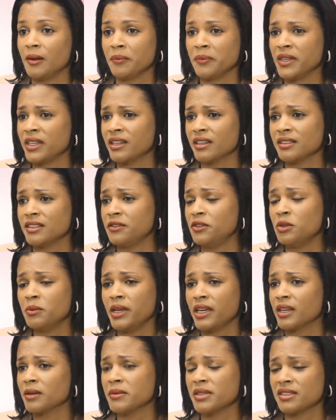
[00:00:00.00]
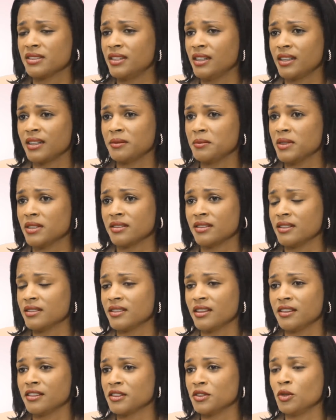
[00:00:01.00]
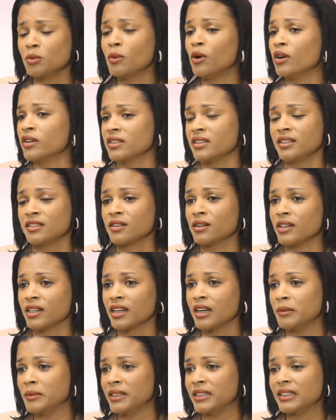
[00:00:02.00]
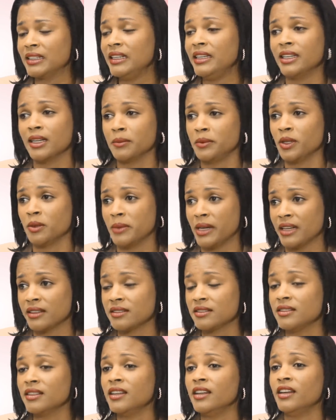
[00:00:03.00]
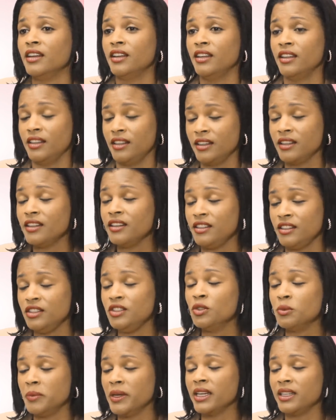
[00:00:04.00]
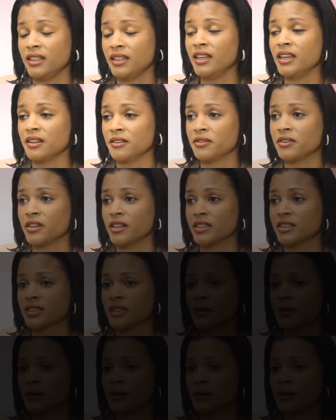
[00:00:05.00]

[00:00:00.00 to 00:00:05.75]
Because if you make a mistake in business, there's no boss that's going to come and clean up your mess. You pay the cake for it.